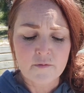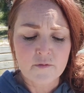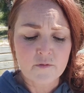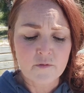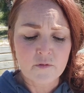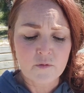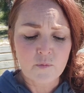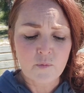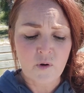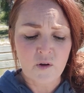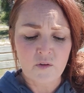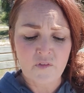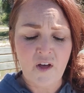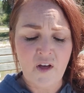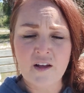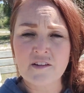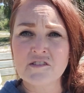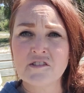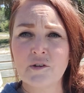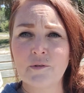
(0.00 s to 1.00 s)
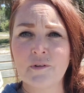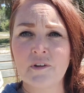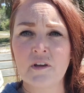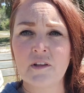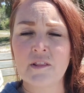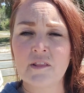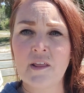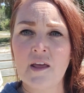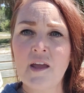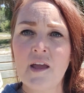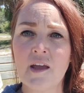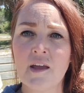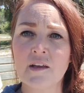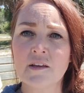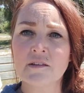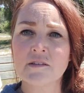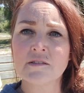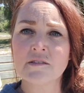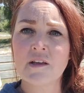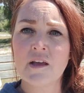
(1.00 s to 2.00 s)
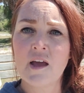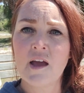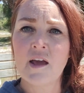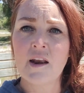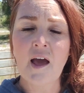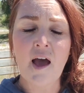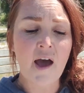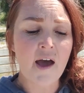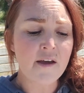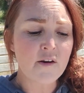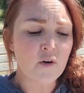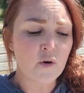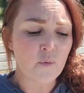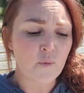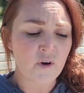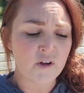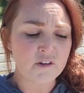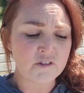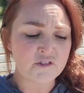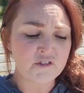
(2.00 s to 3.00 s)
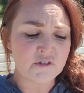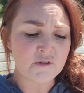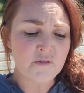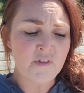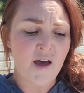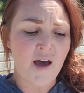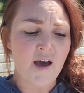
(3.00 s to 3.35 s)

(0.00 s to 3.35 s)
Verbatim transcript: well, not so good things. And I don't want to do that.